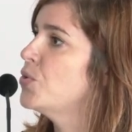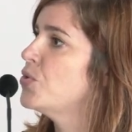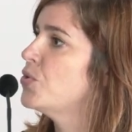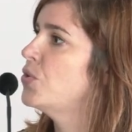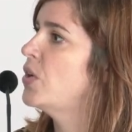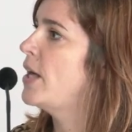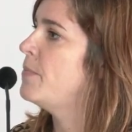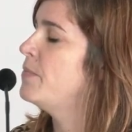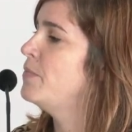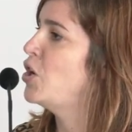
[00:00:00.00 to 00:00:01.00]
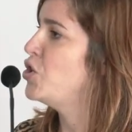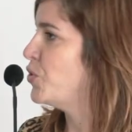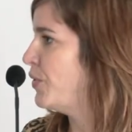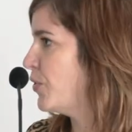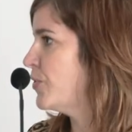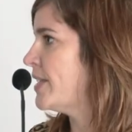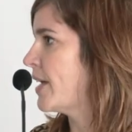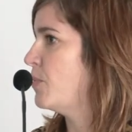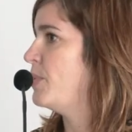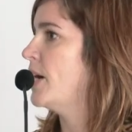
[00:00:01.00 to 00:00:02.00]
So also if you
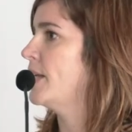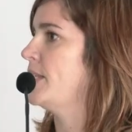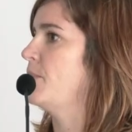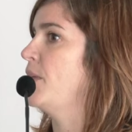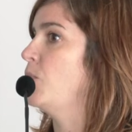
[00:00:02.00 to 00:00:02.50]
contact the PR team,